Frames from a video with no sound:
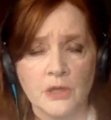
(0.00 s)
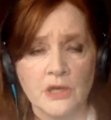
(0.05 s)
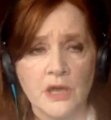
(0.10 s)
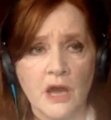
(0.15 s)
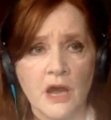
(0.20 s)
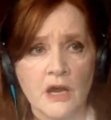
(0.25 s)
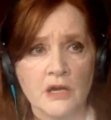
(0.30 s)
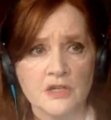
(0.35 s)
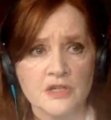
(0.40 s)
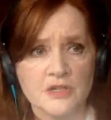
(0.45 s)

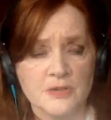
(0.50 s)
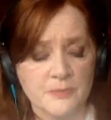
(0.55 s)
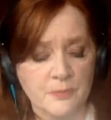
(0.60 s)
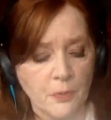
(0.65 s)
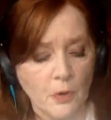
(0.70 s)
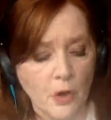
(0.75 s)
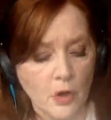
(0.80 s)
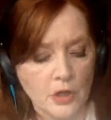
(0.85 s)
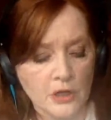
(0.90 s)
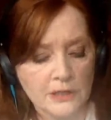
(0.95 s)
We are
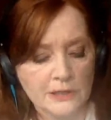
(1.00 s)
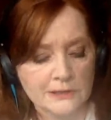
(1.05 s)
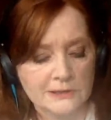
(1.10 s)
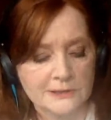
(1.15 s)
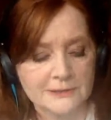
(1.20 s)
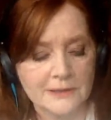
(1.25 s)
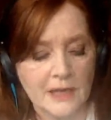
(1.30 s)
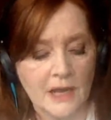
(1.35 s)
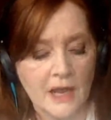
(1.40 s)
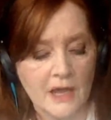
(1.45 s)

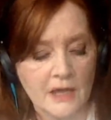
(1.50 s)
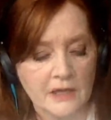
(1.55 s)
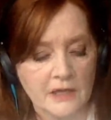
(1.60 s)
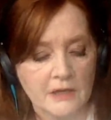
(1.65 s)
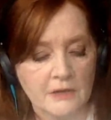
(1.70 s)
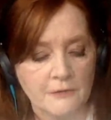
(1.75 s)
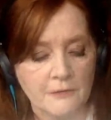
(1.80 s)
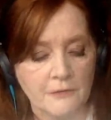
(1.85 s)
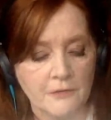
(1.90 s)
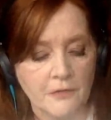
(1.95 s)
spoiled,
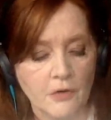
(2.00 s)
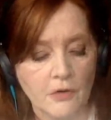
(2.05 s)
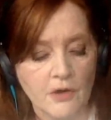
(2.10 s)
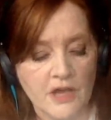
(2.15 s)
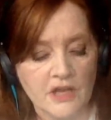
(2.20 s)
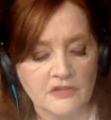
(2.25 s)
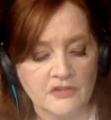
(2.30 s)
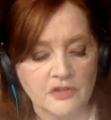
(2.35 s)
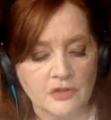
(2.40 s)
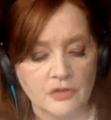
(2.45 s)
like,
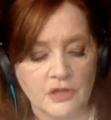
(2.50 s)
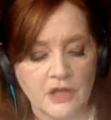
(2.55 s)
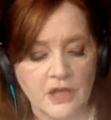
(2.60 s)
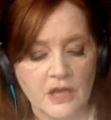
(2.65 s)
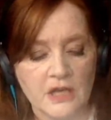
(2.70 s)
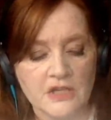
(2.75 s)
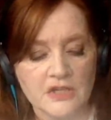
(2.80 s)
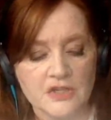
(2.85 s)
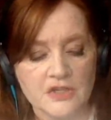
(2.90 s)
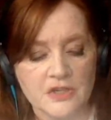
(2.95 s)
for
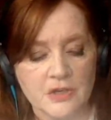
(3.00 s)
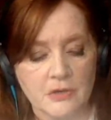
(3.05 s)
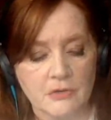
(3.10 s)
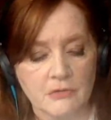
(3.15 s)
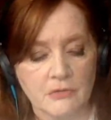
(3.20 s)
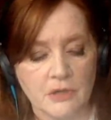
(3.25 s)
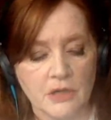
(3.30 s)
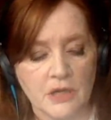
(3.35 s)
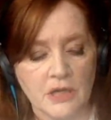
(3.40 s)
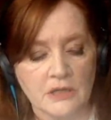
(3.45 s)

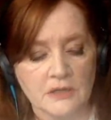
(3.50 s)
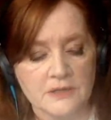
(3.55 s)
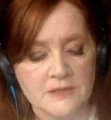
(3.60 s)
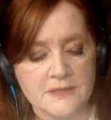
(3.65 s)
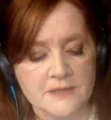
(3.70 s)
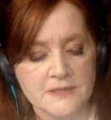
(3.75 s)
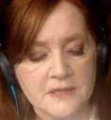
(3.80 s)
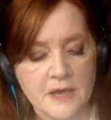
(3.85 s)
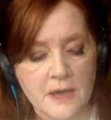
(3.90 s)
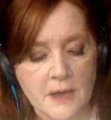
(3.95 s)
education.
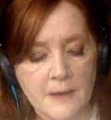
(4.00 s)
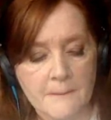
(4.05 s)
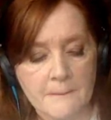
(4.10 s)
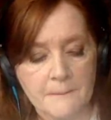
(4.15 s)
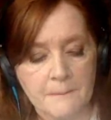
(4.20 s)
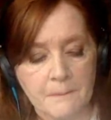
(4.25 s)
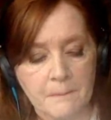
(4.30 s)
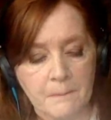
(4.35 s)
It's